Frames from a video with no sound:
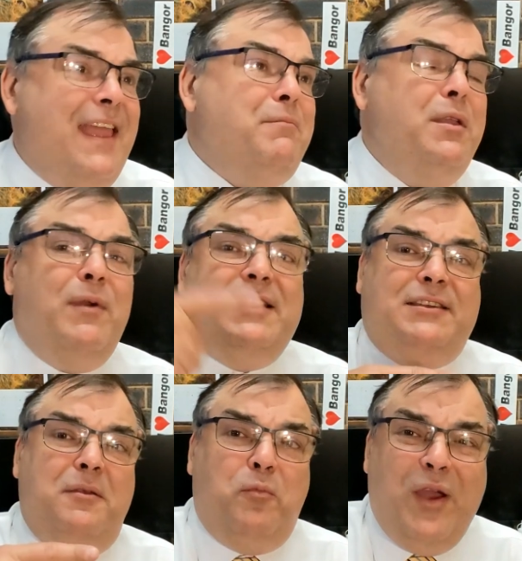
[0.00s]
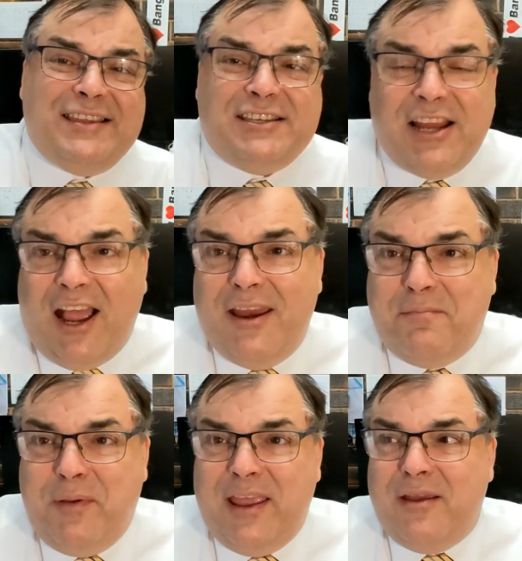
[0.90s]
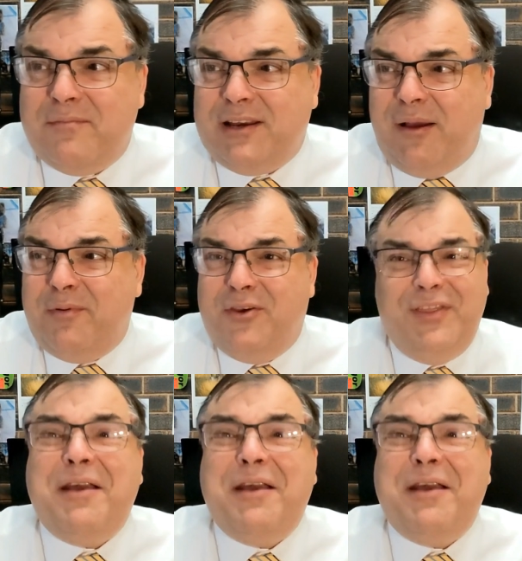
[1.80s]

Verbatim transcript: then we went to Westside BMW.